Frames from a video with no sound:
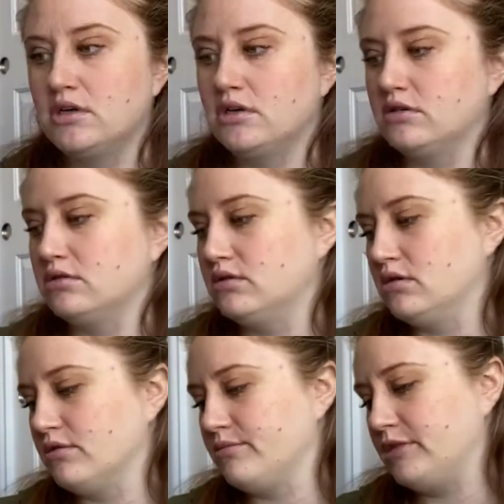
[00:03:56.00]
Oh,
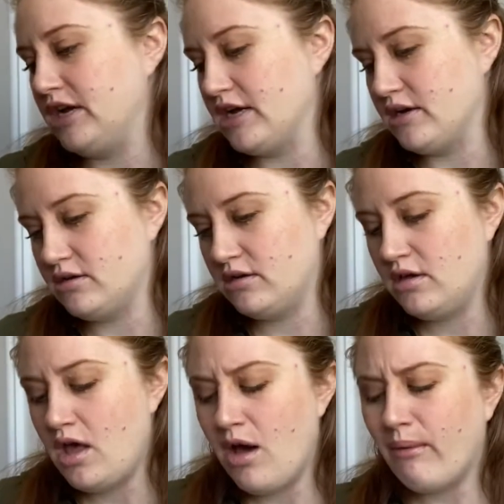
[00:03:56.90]
man. Oh, man.
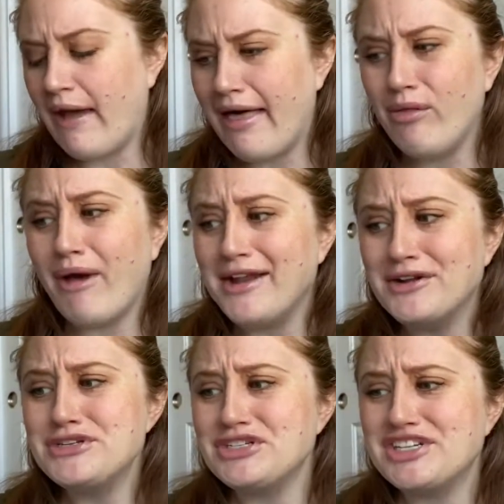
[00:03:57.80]
Well, why
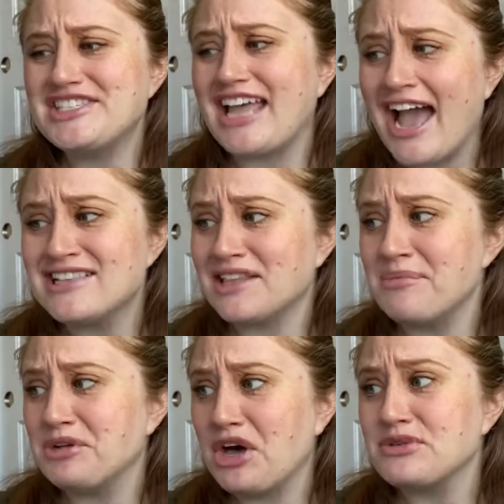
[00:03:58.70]
don't you just ask them
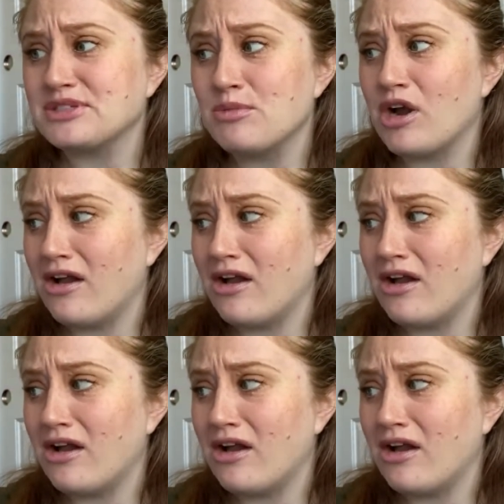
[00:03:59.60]
to go somewhere